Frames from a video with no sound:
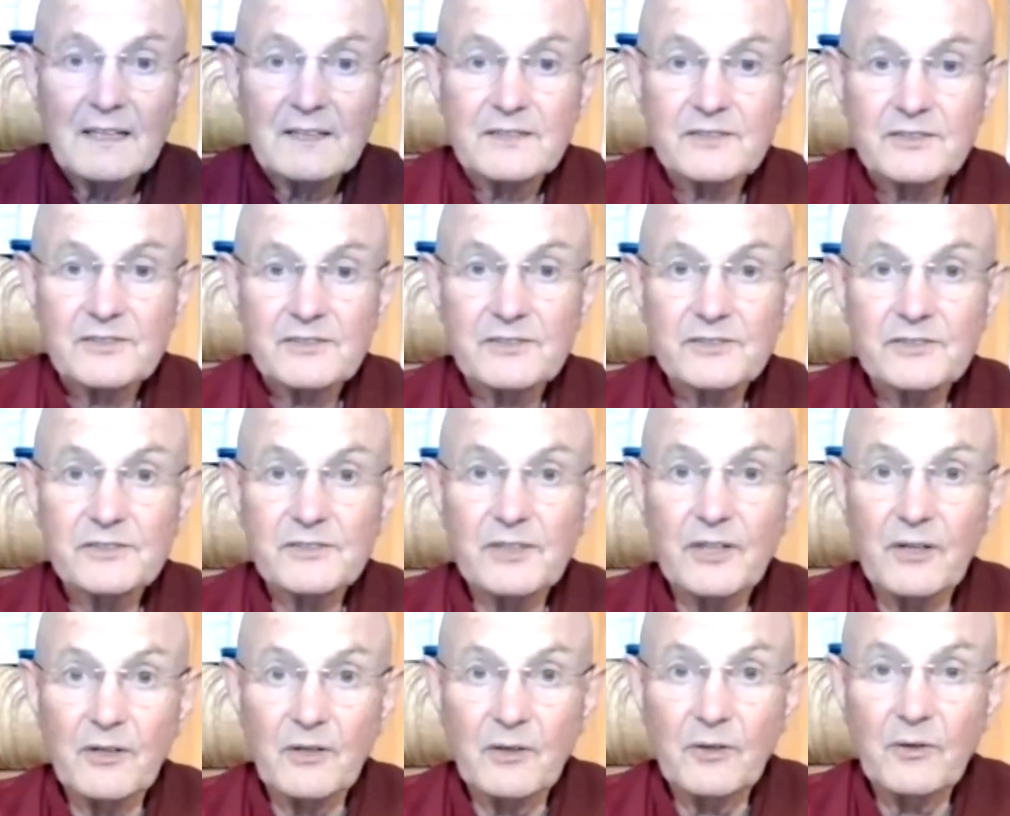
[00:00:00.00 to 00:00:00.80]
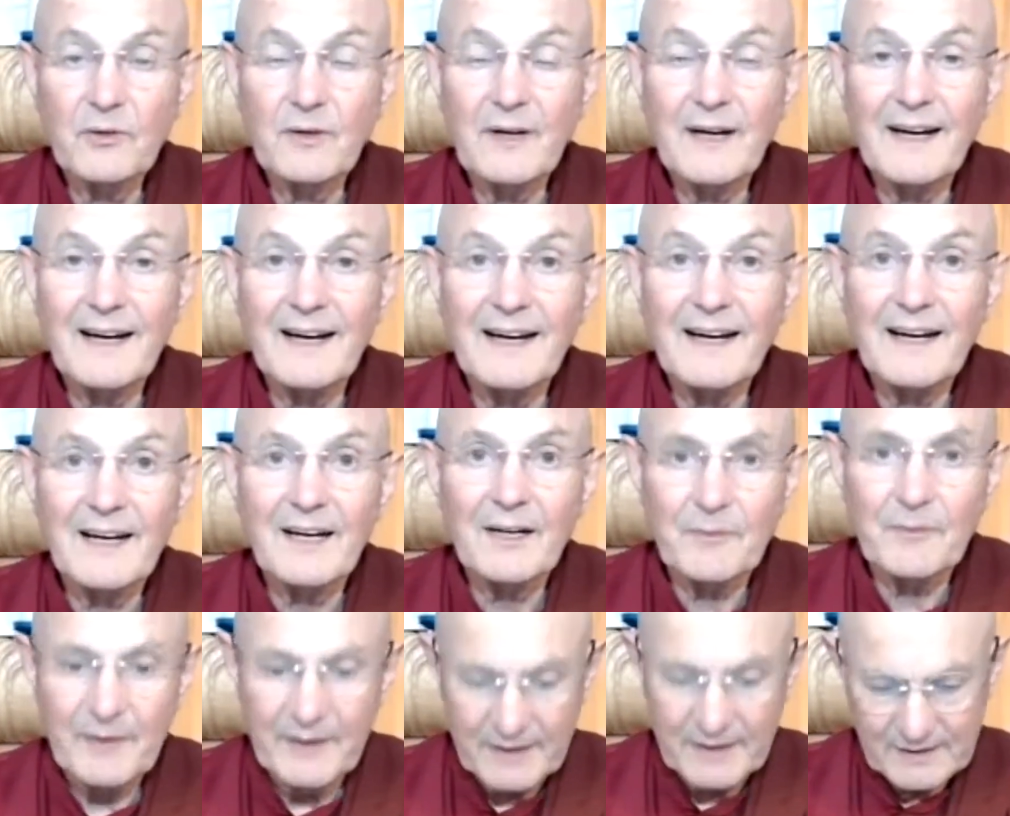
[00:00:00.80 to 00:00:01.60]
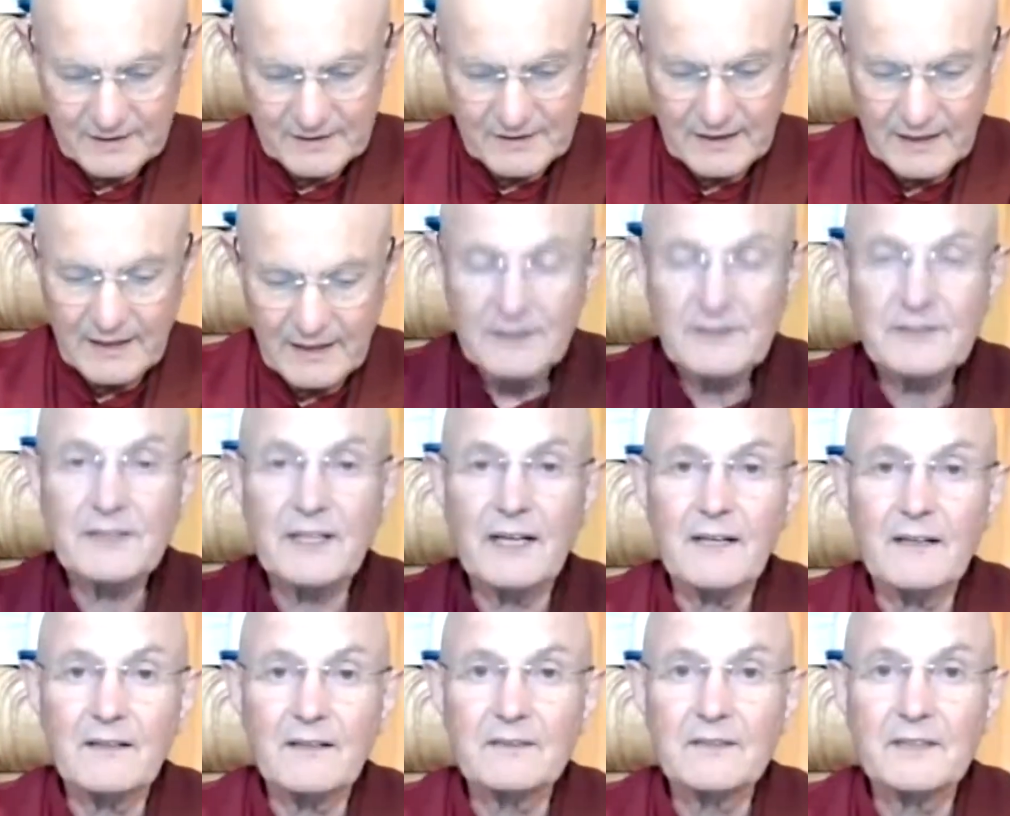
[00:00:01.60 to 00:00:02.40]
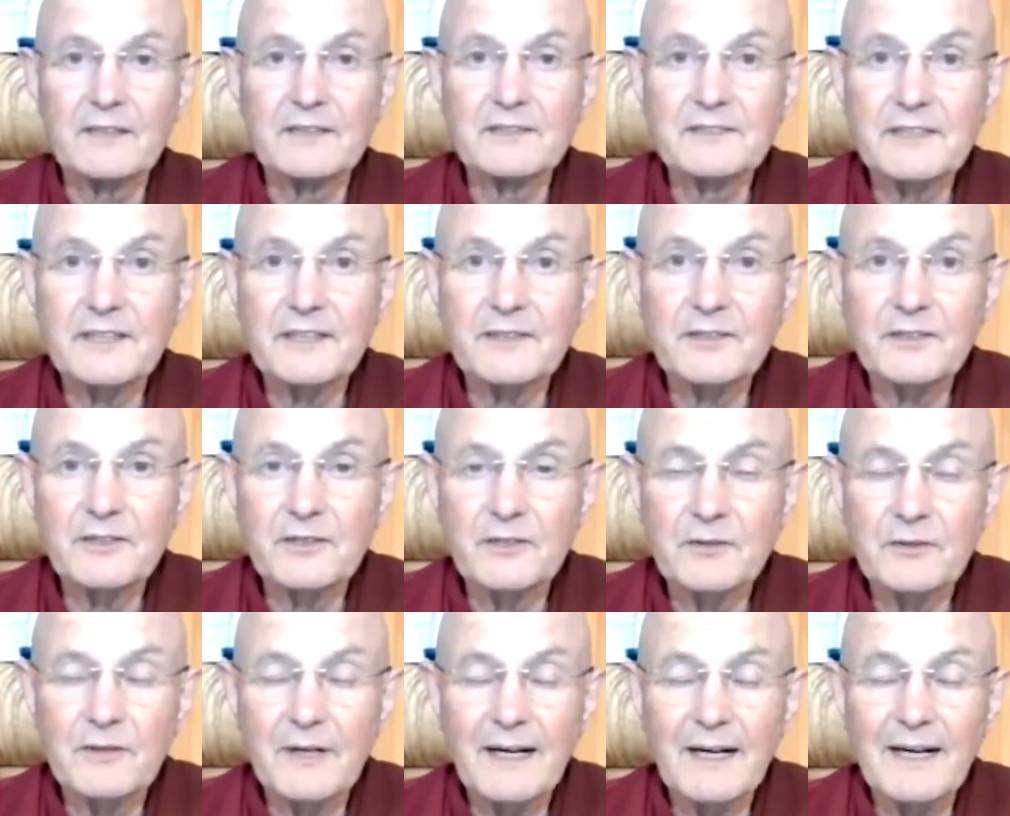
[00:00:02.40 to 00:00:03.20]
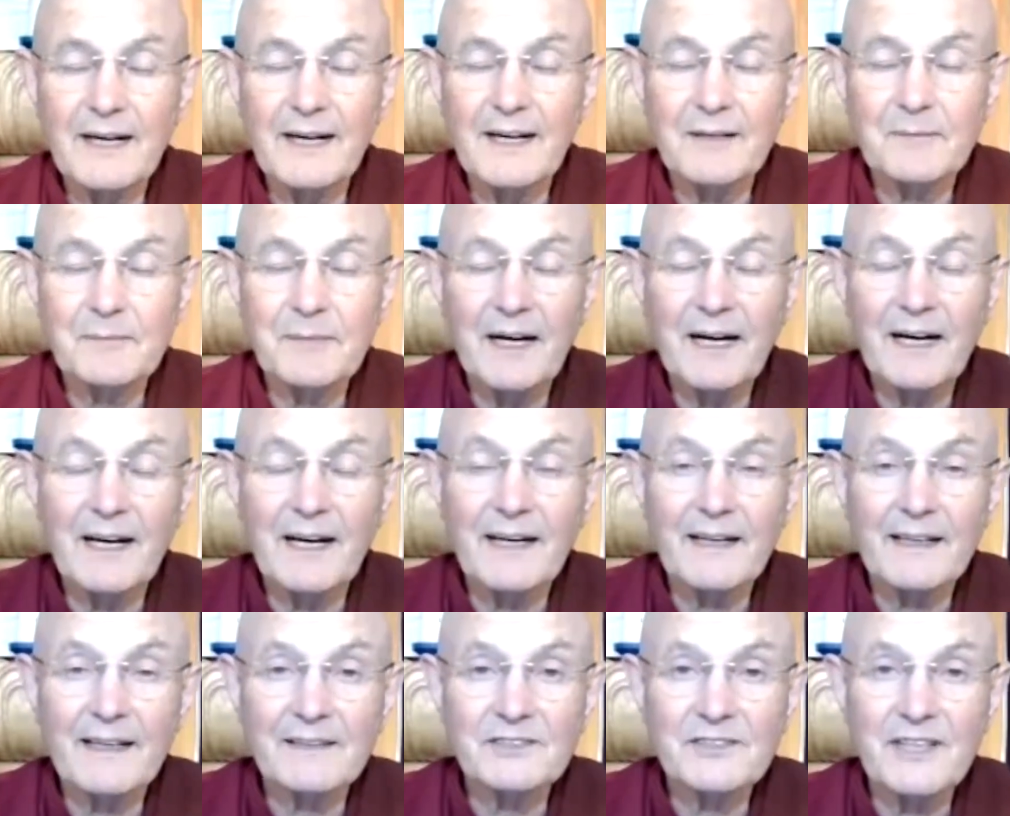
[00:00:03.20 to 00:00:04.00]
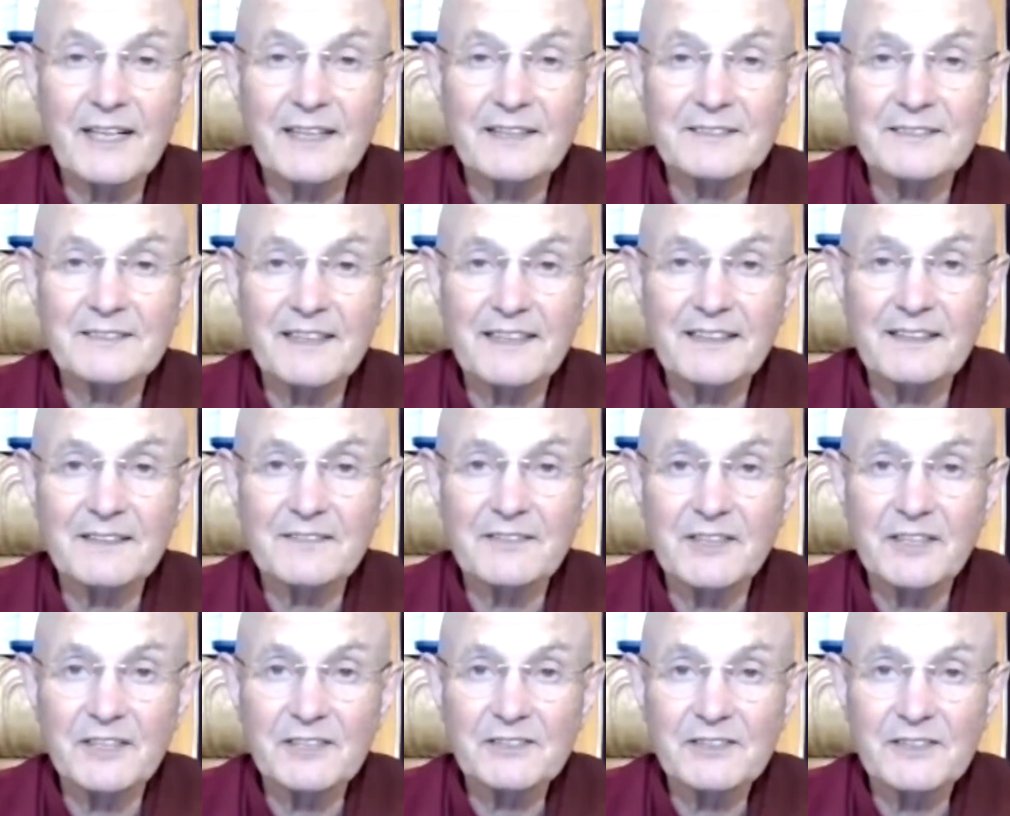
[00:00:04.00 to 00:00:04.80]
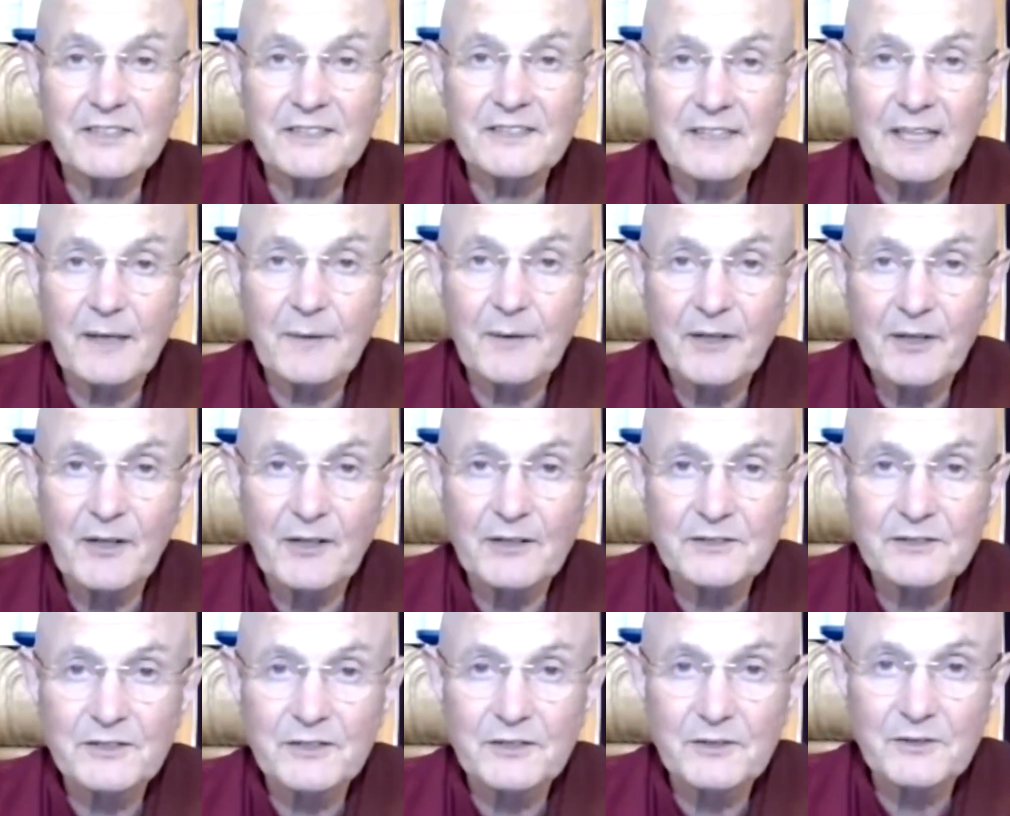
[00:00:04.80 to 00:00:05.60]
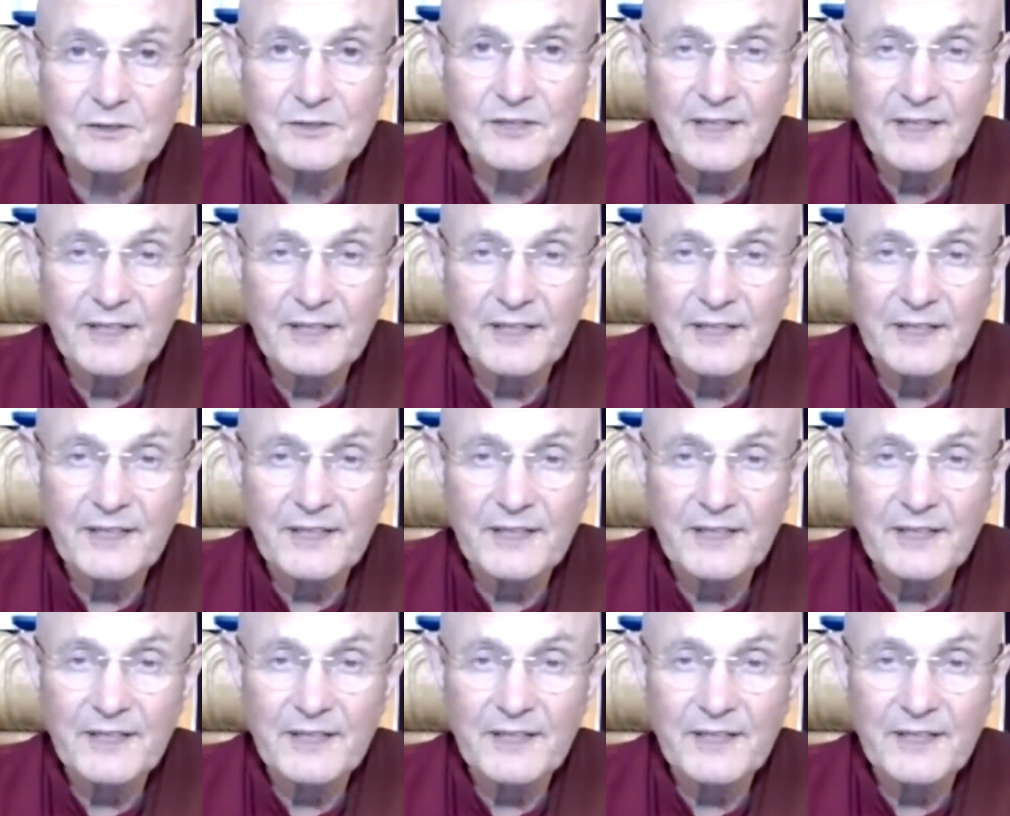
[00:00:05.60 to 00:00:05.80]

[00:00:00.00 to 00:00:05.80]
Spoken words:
So I shall continue by chanting the verses that we're going to do